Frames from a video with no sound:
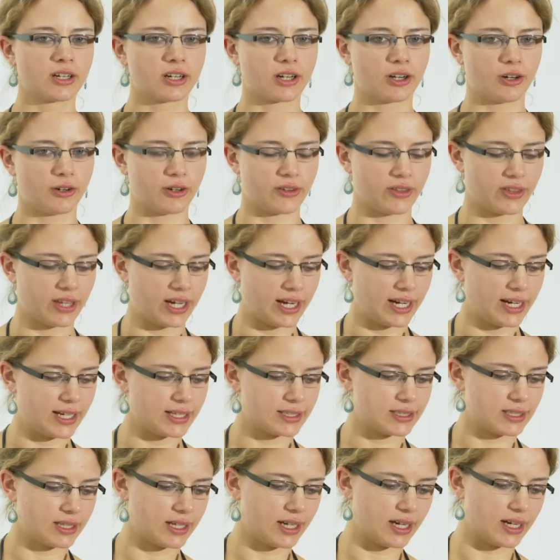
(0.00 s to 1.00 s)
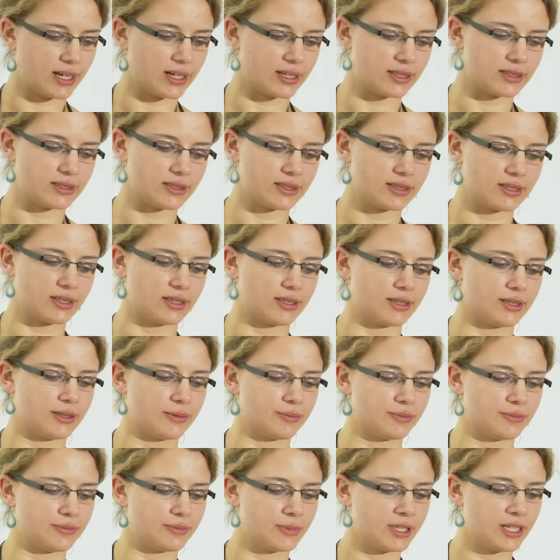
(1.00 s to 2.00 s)
go on that and
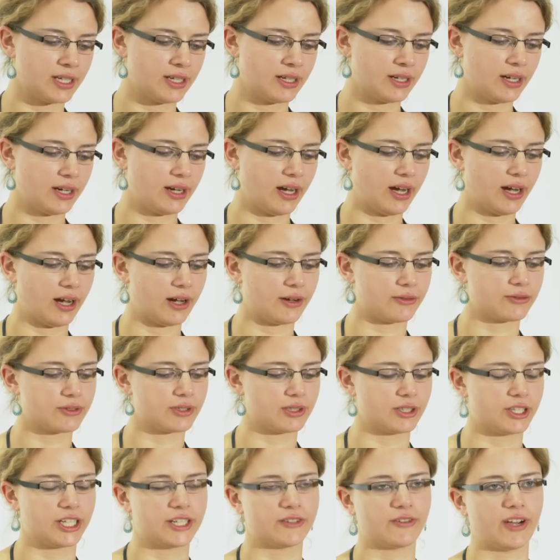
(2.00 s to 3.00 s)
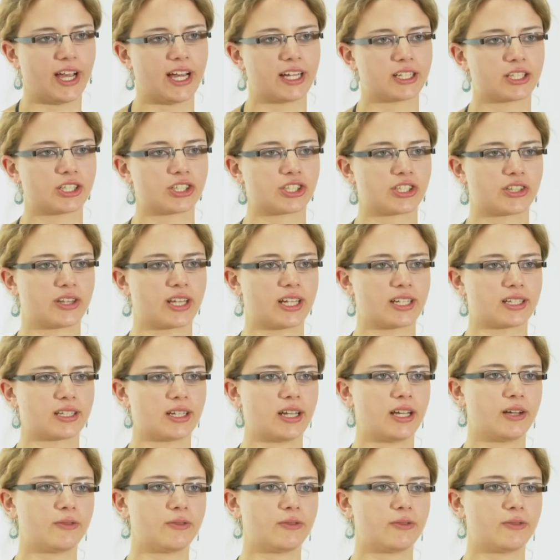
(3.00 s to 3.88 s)
have the advantage that